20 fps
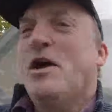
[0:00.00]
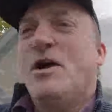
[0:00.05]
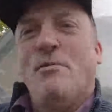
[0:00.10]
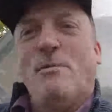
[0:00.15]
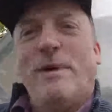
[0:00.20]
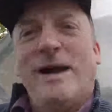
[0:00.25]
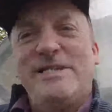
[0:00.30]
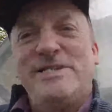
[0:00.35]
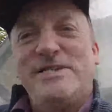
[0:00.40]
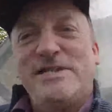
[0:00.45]

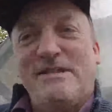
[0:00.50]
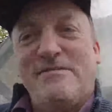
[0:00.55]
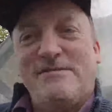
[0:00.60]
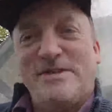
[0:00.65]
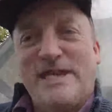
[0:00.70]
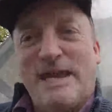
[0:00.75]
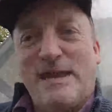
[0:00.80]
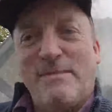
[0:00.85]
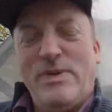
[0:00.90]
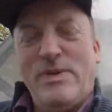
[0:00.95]
Why is it every
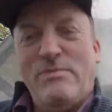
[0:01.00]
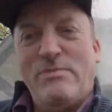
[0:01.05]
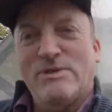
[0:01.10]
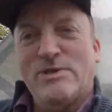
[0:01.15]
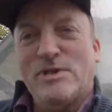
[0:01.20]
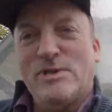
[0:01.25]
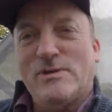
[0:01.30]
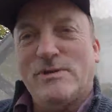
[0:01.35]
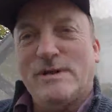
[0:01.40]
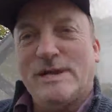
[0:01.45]
time people
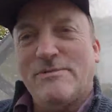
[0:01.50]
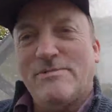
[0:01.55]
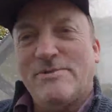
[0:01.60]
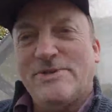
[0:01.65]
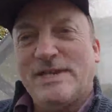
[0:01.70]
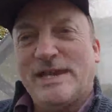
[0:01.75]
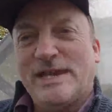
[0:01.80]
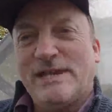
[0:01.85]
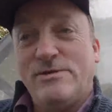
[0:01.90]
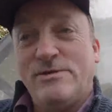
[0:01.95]
talk
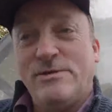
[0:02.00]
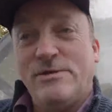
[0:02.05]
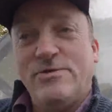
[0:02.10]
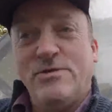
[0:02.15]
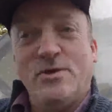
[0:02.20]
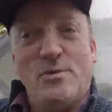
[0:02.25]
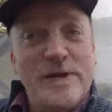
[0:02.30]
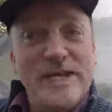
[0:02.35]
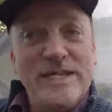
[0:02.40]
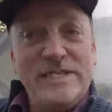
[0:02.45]
outside
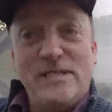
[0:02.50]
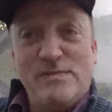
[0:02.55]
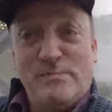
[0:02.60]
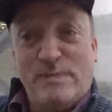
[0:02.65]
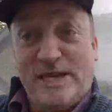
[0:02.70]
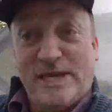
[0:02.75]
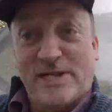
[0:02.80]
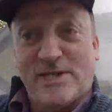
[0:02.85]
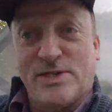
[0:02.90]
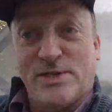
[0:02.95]
the wind
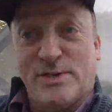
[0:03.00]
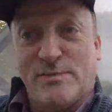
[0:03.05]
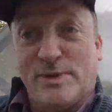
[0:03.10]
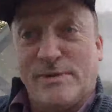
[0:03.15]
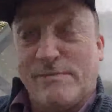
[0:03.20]
picks up?